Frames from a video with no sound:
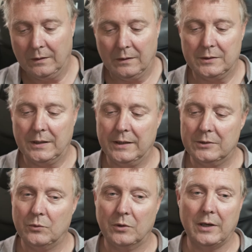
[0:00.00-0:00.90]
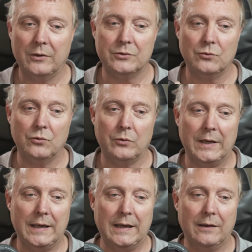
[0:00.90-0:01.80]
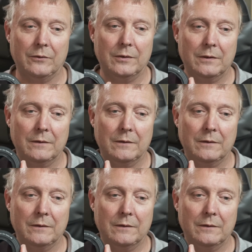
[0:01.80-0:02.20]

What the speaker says: I say this one goes all the way down